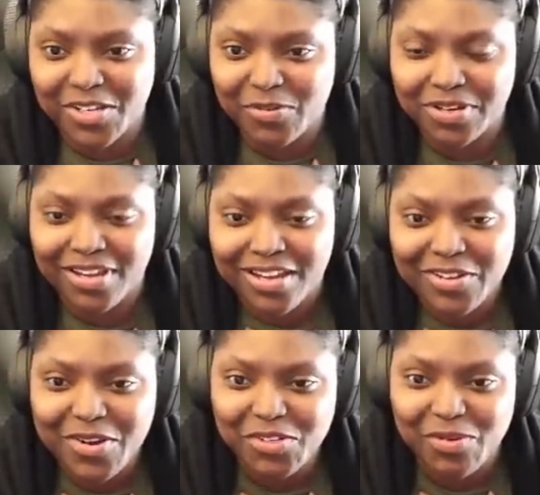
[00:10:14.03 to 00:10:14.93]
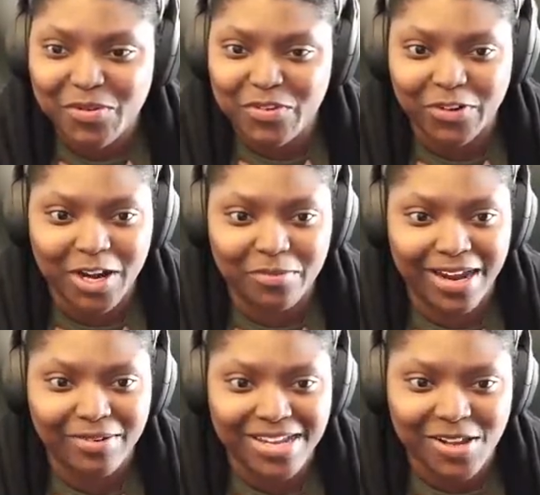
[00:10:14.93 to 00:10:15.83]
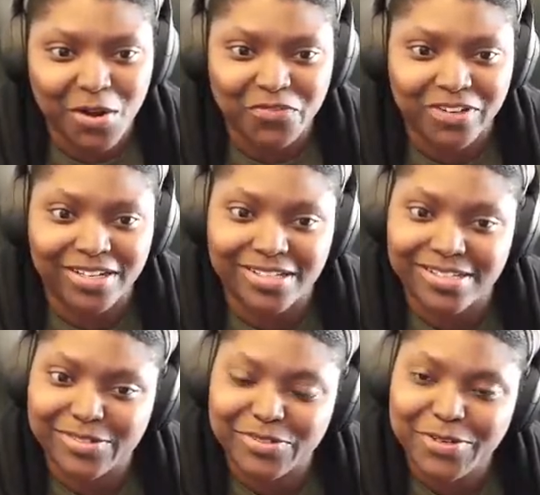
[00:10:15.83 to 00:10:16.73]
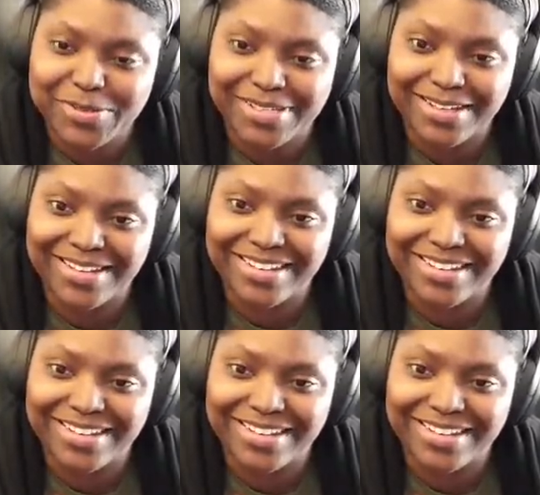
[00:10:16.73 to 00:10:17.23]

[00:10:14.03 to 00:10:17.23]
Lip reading: what that's where we from, right? That's home for us. You know what I'm saying?